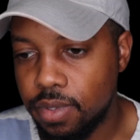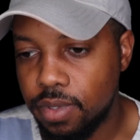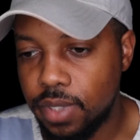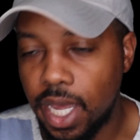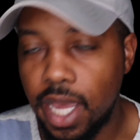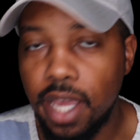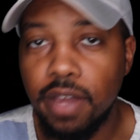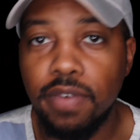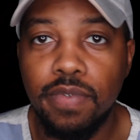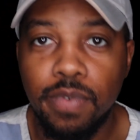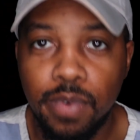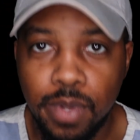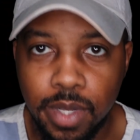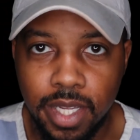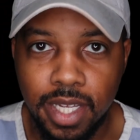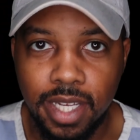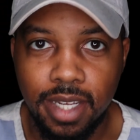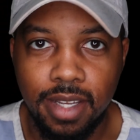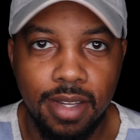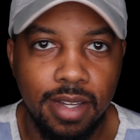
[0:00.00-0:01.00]

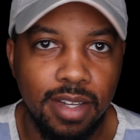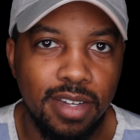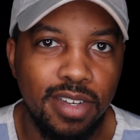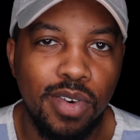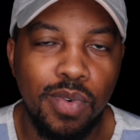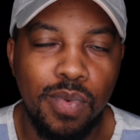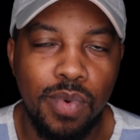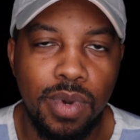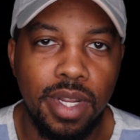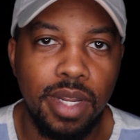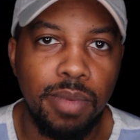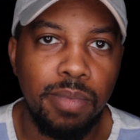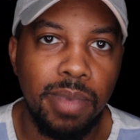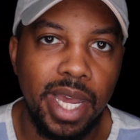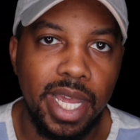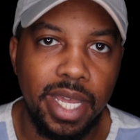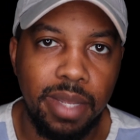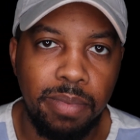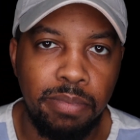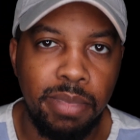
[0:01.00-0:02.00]
Thankfully, no one in
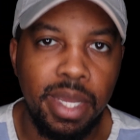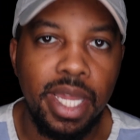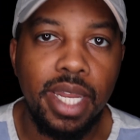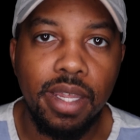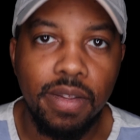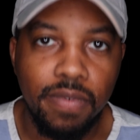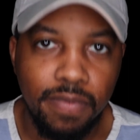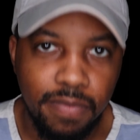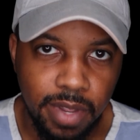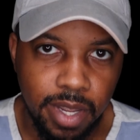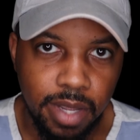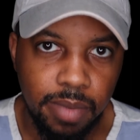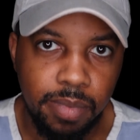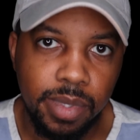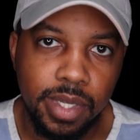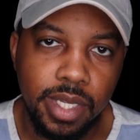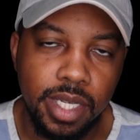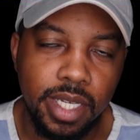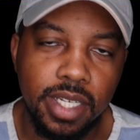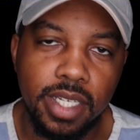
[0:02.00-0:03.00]
my immediate
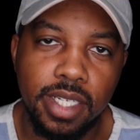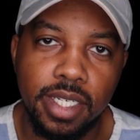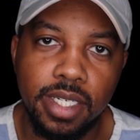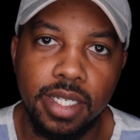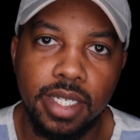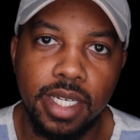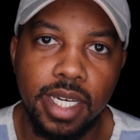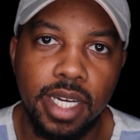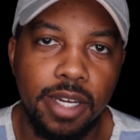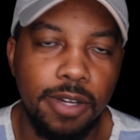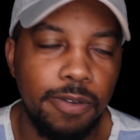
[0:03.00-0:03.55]
family has